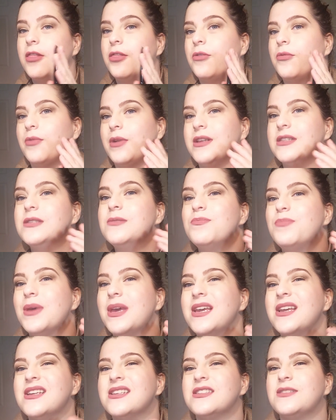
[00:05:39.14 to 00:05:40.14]
The reason
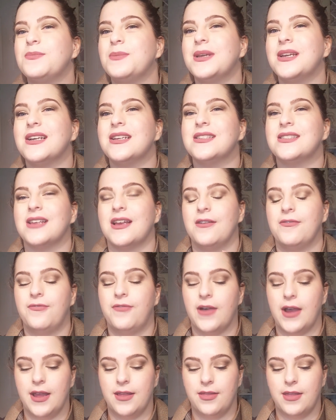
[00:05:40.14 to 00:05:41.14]
being is because I
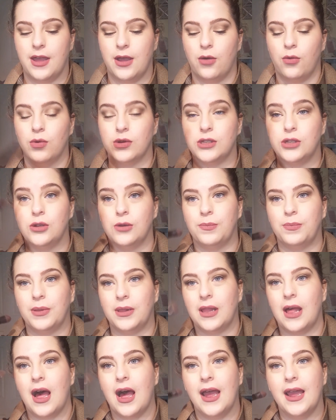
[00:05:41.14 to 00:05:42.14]
find that once you
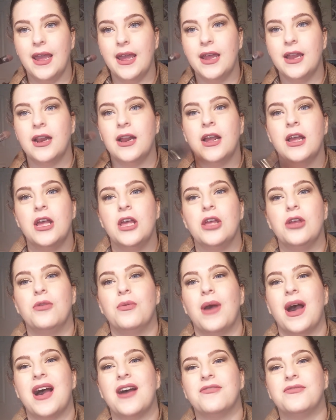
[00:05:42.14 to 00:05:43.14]
apply it,
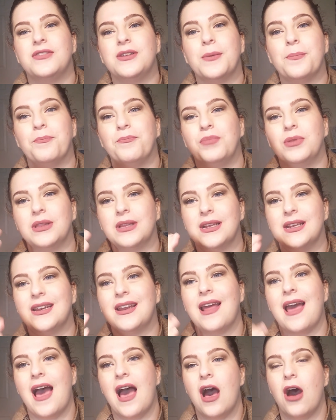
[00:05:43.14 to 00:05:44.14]
you have to
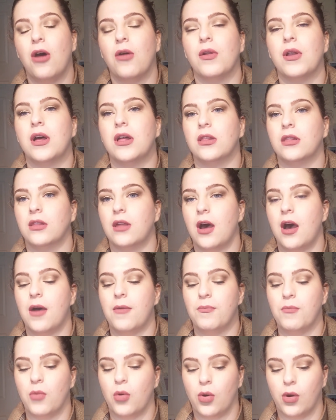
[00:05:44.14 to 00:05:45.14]
blend it out a
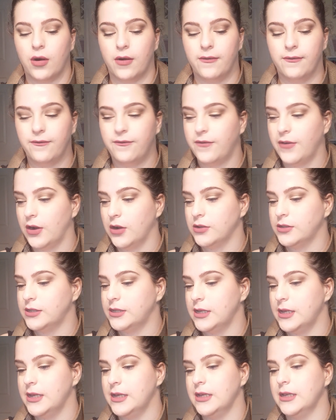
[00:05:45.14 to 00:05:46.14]
lot more
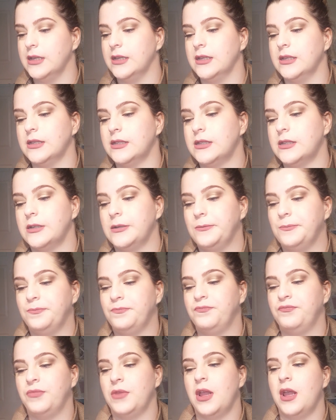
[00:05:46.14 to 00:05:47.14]
versus
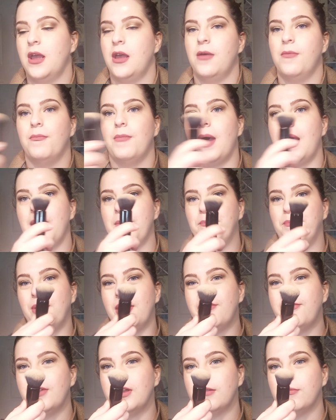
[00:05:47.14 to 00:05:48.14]
my
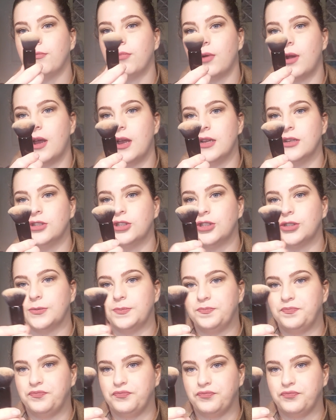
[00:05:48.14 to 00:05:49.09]
buffing brush,